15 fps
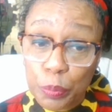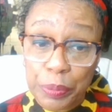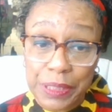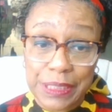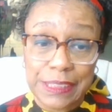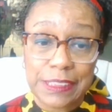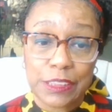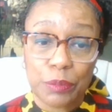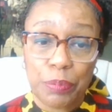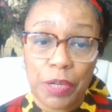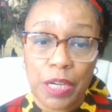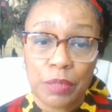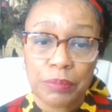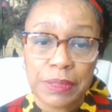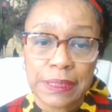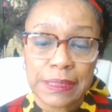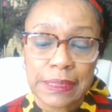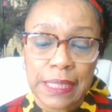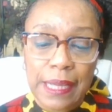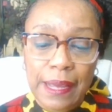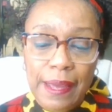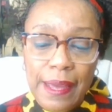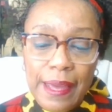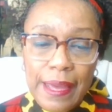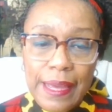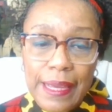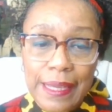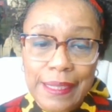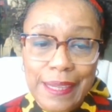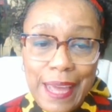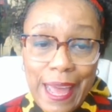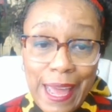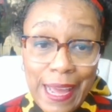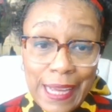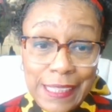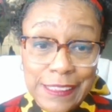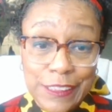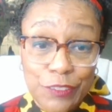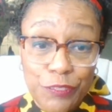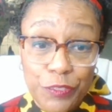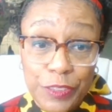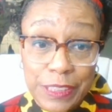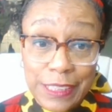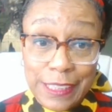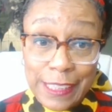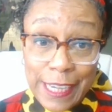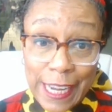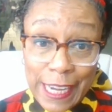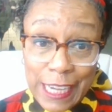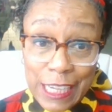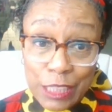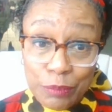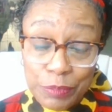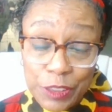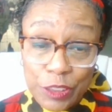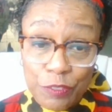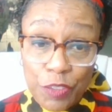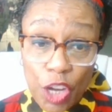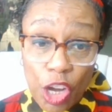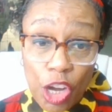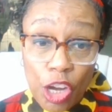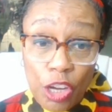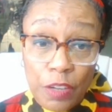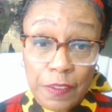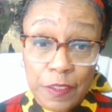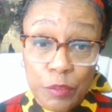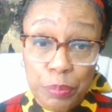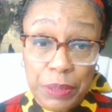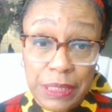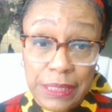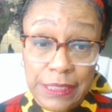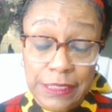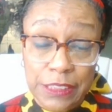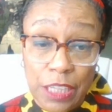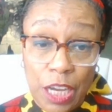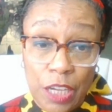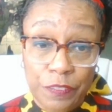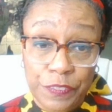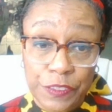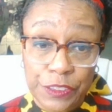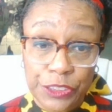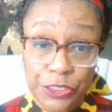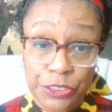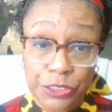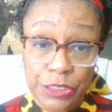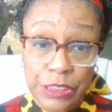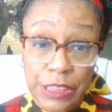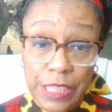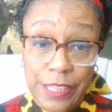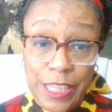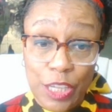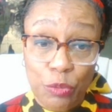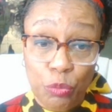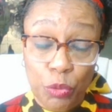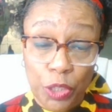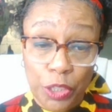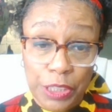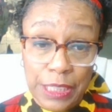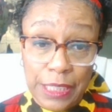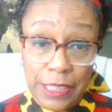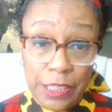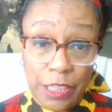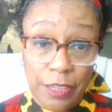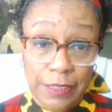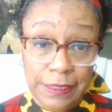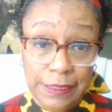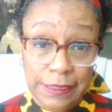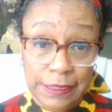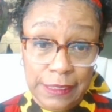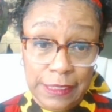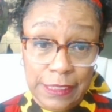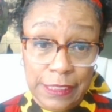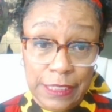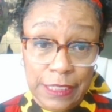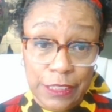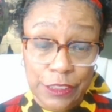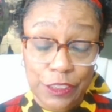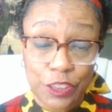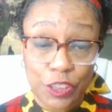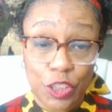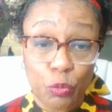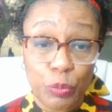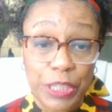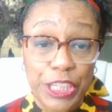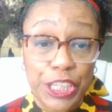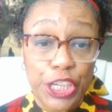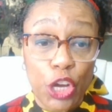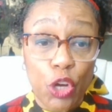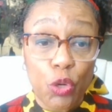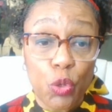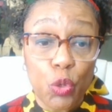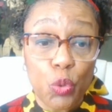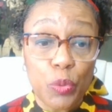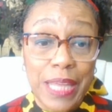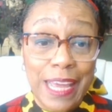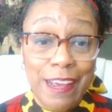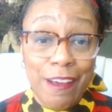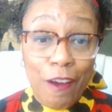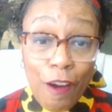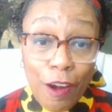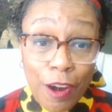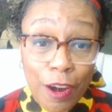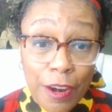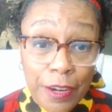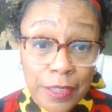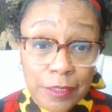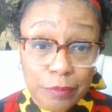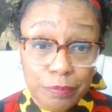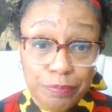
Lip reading: police departments and ask for the names of all the police officers that work in our city so that we know who they are.